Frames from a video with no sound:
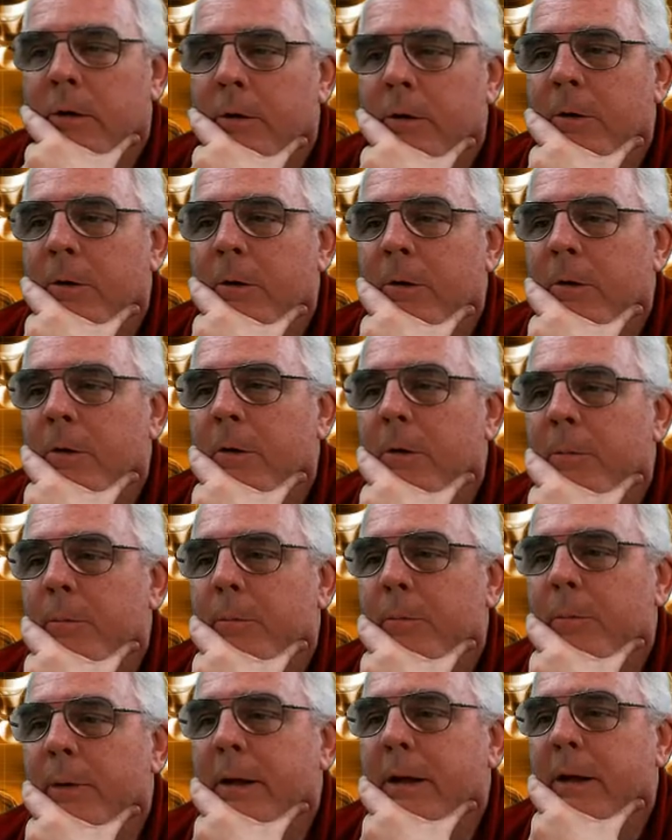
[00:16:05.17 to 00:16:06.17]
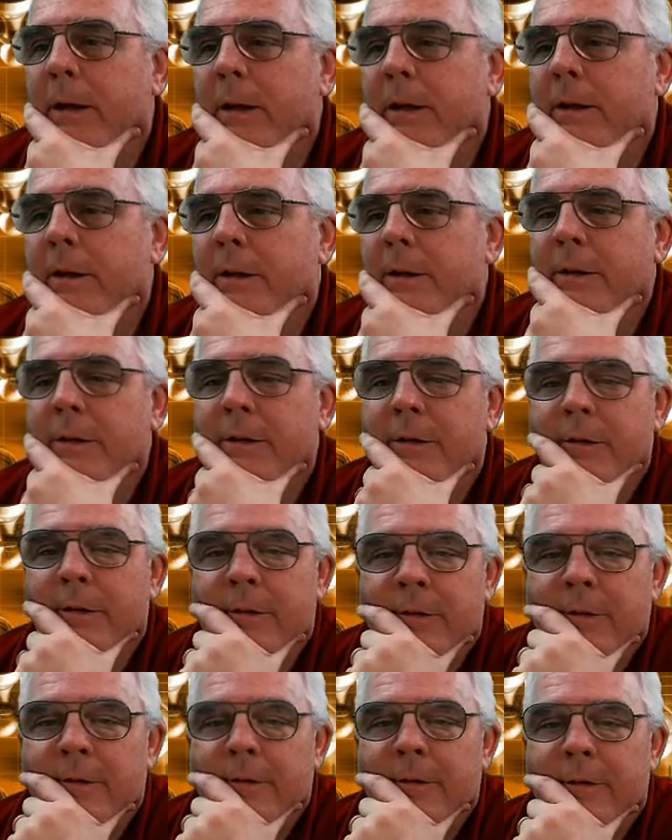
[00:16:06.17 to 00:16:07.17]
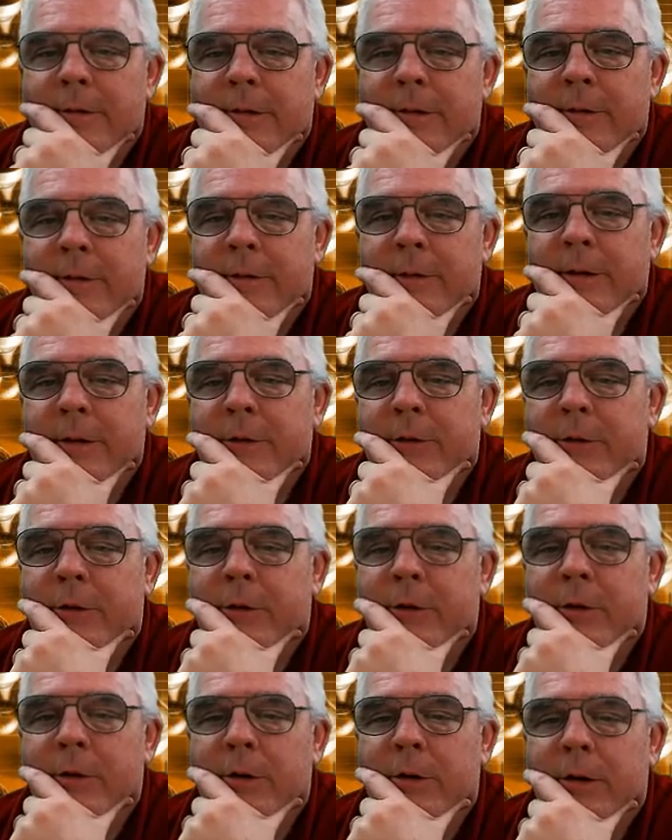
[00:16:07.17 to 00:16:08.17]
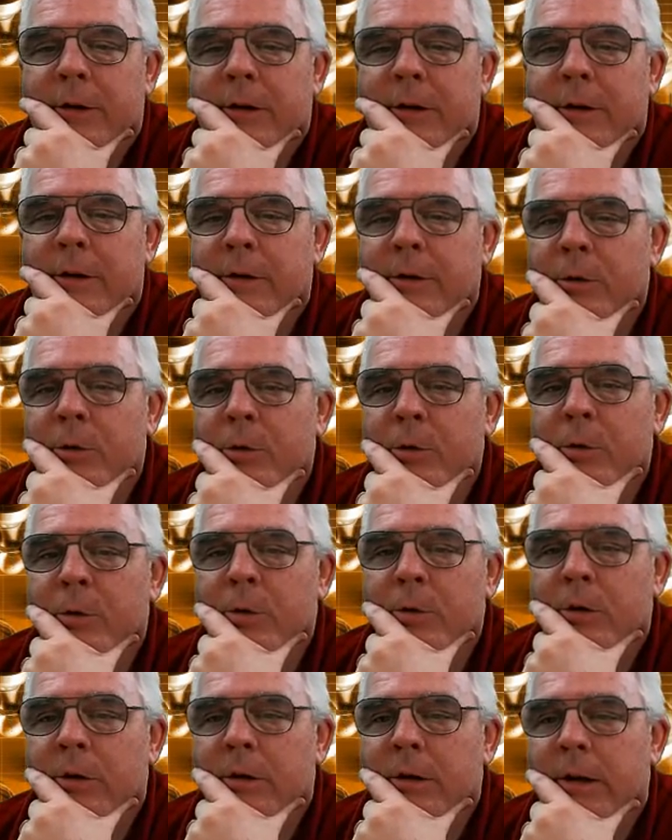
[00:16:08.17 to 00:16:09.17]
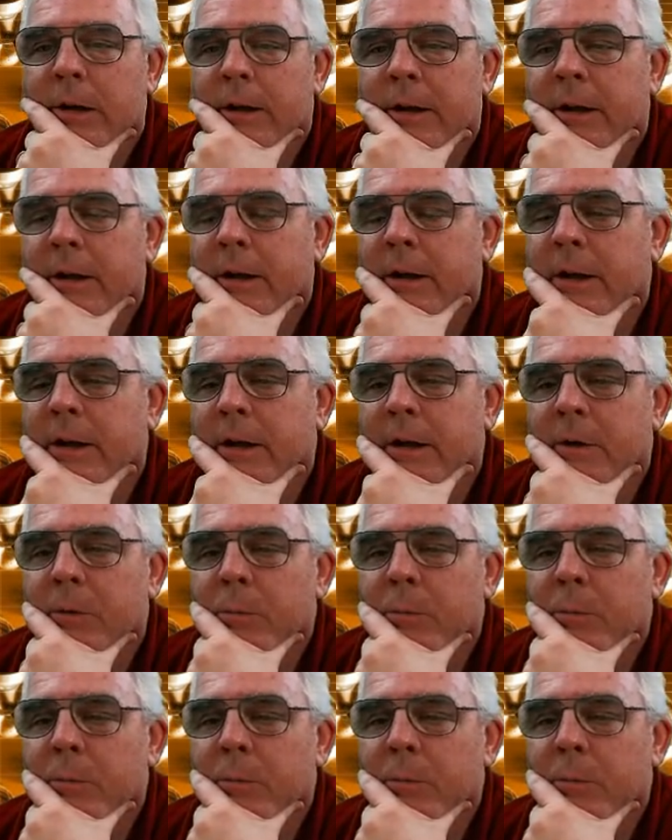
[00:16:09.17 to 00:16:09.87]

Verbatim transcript: Oh, man. This could get oogly.